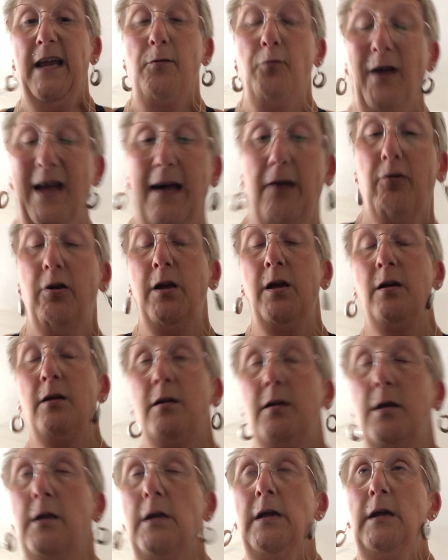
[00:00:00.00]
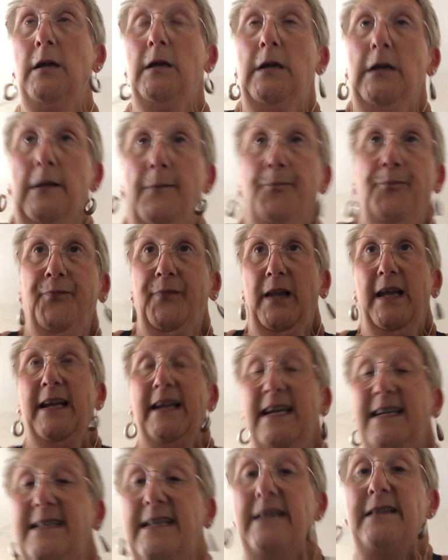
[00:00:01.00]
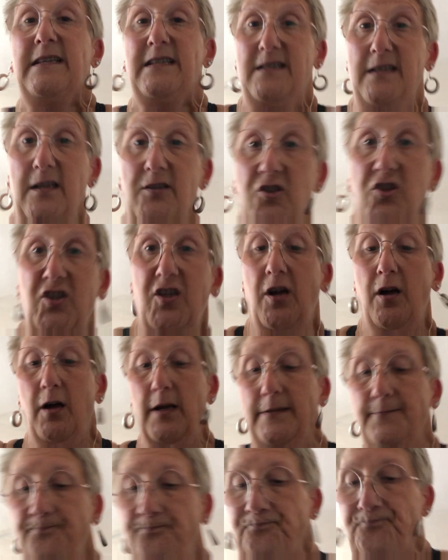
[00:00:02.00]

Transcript: Well, it is in the sunshine.